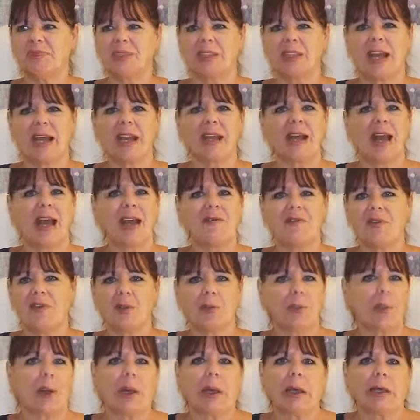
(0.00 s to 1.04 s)
get heavy
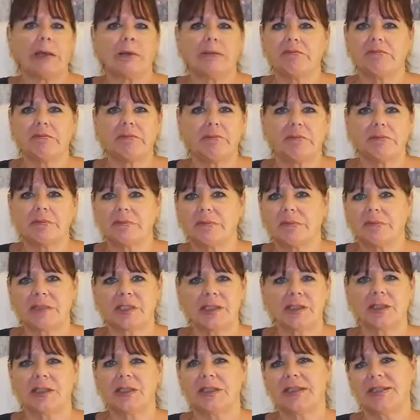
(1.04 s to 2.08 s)
about the
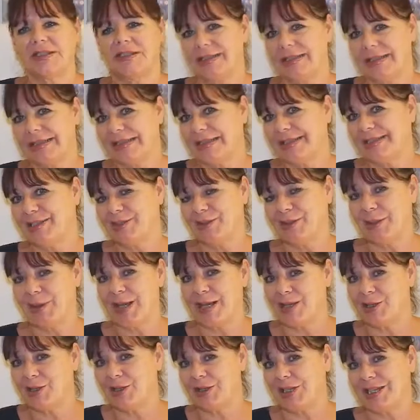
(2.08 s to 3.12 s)

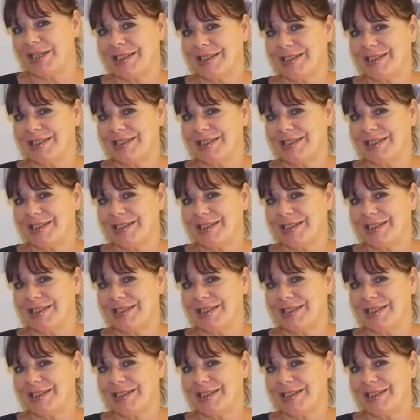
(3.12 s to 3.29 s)
situation.